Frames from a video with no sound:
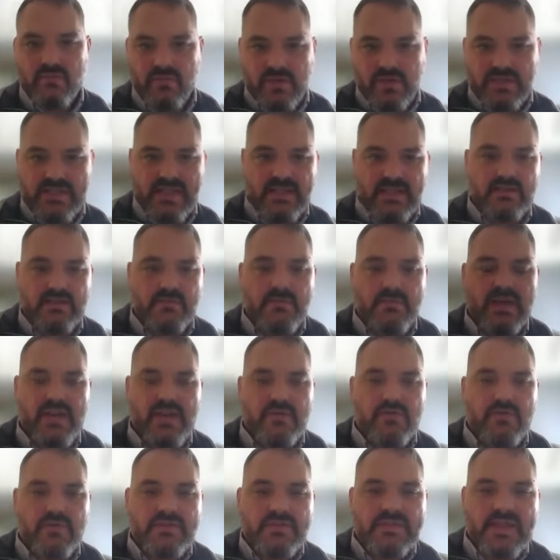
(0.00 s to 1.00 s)
we take the
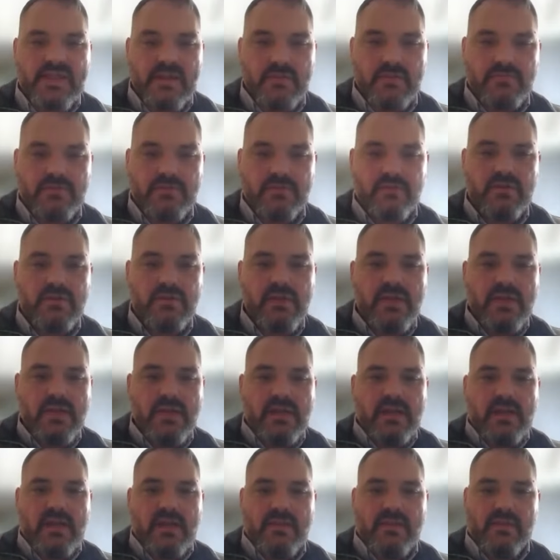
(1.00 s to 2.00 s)
micro sample.
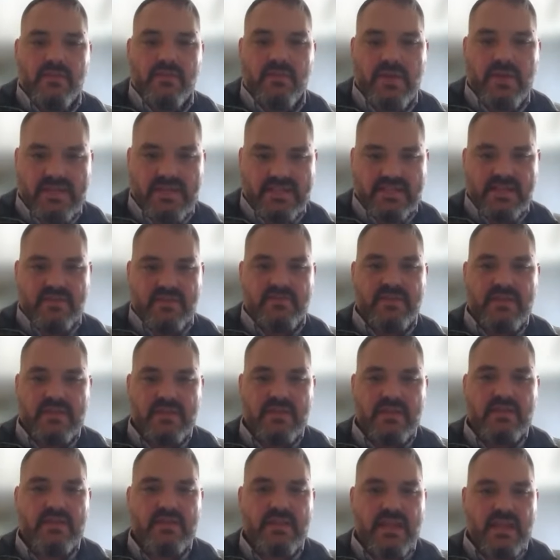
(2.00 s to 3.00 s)
The rest of
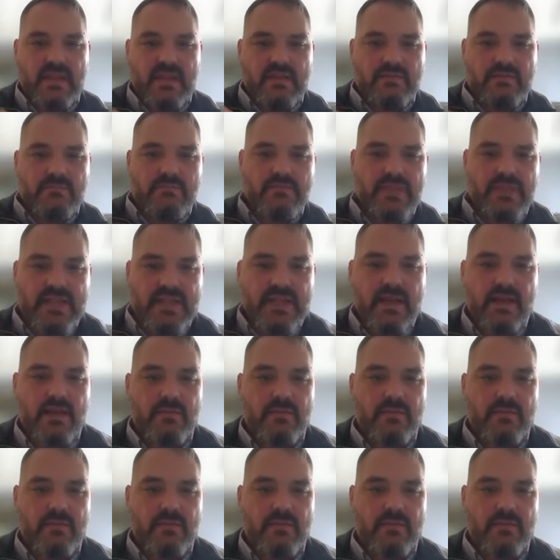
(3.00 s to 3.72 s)
it then we